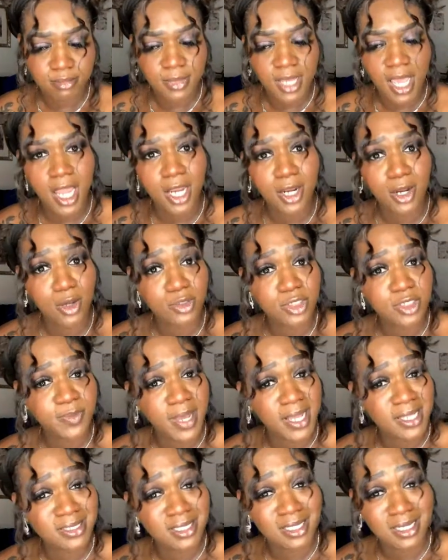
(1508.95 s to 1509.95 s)
I know
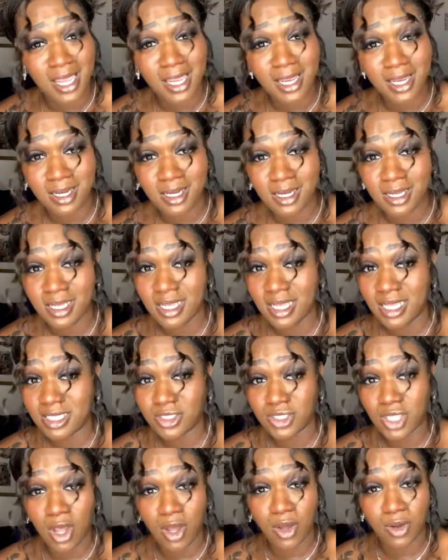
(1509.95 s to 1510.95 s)
spontaneity is
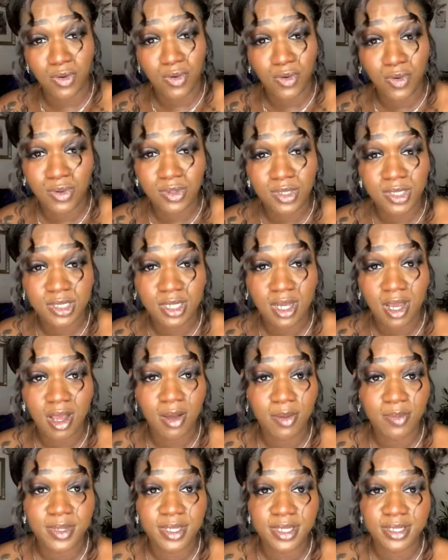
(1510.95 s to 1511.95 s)
all cool and all,
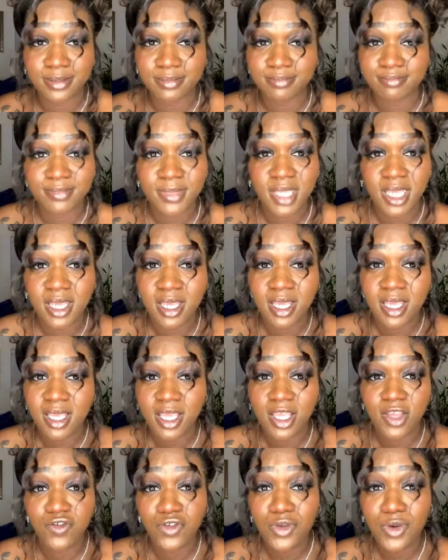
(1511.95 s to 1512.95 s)
but
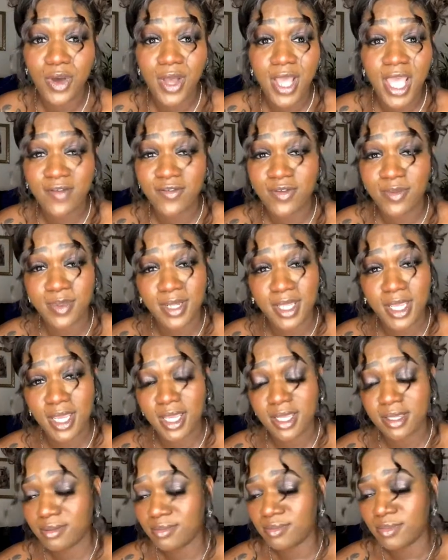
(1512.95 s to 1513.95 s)
if you don't have a
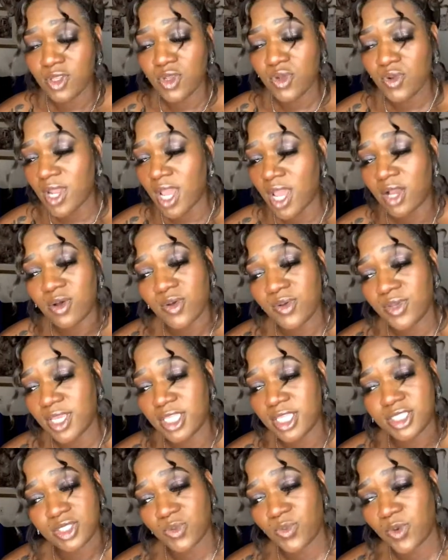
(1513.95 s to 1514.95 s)
plan, you're not gonna
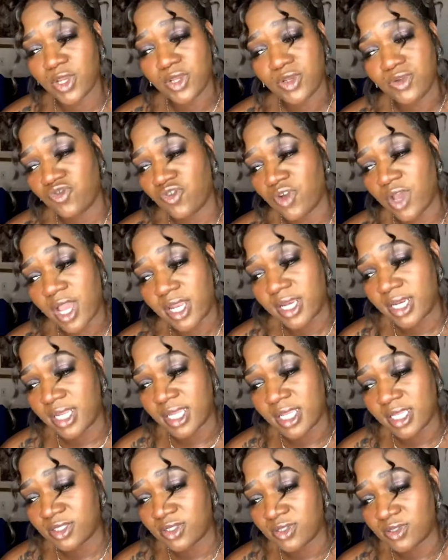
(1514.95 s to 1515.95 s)
get to where you're trying to
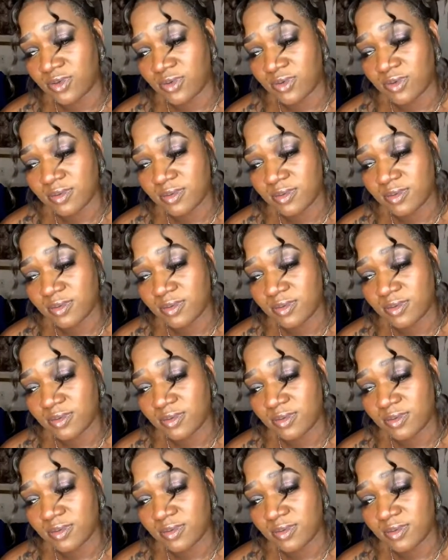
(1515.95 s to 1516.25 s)
get to.